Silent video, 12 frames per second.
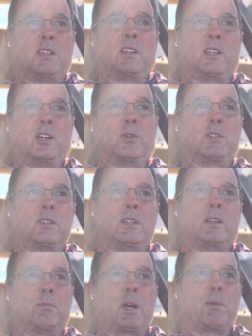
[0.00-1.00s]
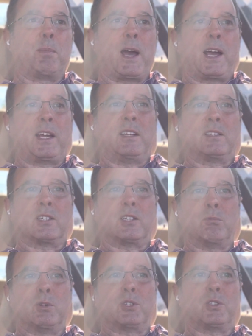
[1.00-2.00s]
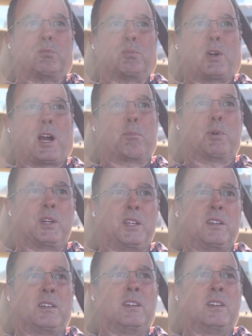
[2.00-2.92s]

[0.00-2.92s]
Am I backing to commercial property?